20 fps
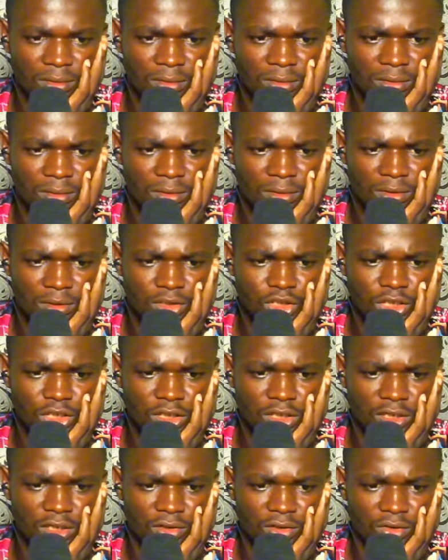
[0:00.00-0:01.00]
The check
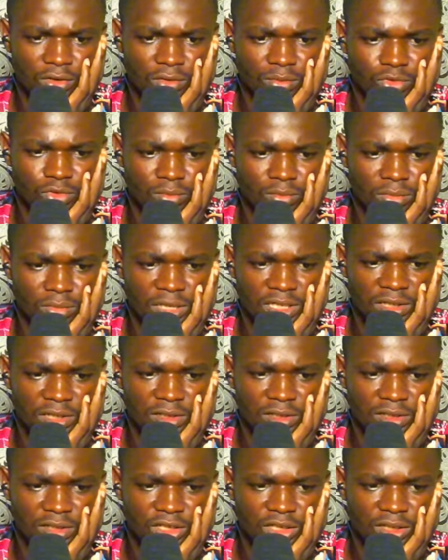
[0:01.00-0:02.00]
here comes to mind.
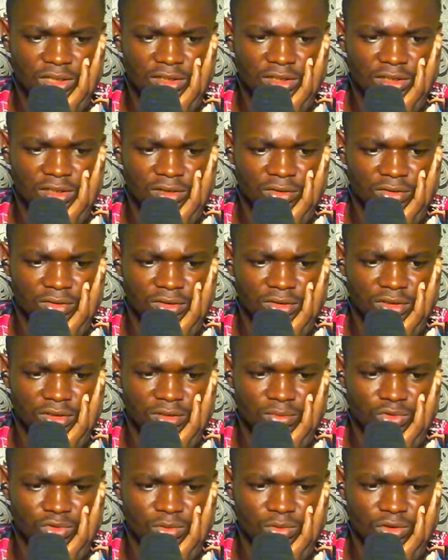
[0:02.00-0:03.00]
Check there doesn't seem
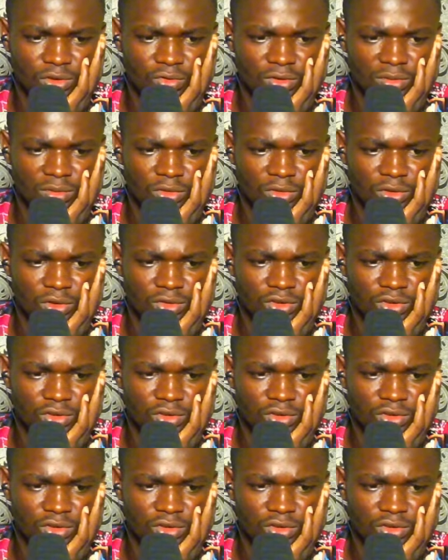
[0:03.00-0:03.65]
to be doing much.